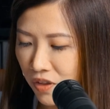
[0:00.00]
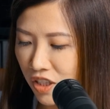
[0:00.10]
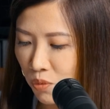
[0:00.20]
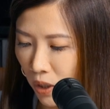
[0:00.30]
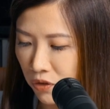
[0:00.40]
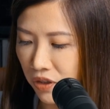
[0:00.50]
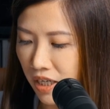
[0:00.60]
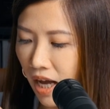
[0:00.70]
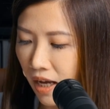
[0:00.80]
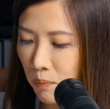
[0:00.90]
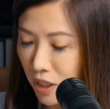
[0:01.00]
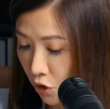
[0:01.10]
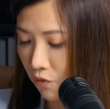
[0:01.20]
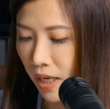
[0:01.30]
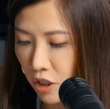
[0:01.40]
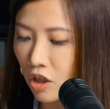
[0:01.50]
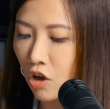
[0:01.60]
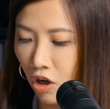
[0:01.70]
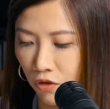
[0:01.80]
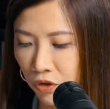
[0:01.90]
just wondering, because you've mentioned
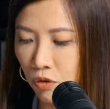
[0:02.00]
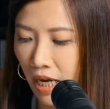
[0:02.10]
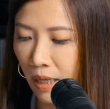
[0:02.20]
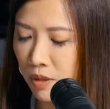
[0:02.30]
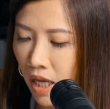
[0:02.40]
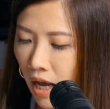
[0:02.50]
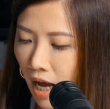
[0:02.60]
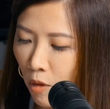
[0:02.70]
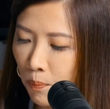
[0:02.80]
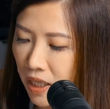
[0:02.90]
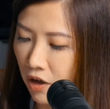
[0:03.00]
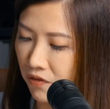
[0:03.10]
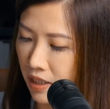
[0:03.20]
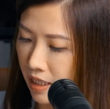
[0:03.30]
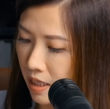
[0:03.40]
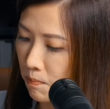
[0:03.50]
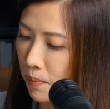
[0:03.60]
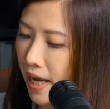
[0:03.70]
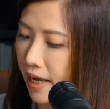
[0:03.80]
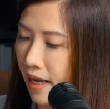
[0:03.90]
God a few times, how big of an
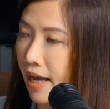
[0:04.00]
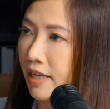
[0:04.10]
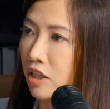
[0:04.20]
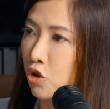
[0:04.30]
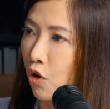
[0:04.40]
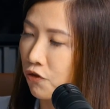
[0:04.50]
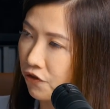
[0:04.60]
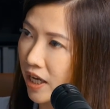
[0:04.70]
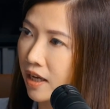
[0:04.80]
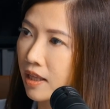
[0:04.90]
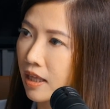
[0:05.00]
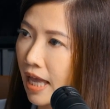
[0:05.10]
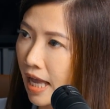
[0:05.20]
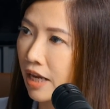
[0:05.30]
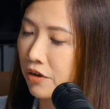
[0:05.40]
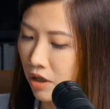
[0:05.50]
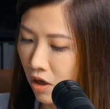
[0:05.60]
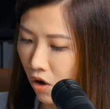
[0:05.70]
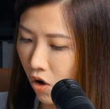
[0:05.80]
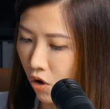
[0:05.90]
impact has your faith had
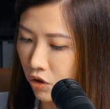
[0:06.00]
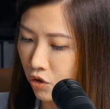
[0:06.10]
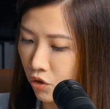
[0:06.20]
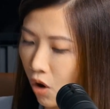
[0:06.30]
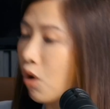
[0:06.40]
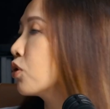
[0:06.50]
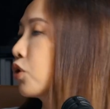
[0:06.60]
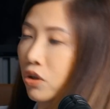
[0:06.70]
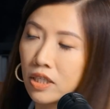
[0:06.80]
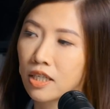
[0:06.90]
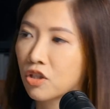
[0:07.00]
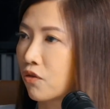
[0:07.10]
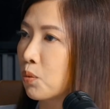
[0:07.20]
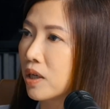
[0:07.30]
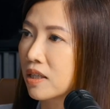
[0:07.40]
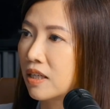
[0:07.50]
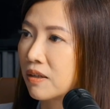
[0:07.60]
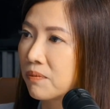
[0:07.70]
on all your years of working?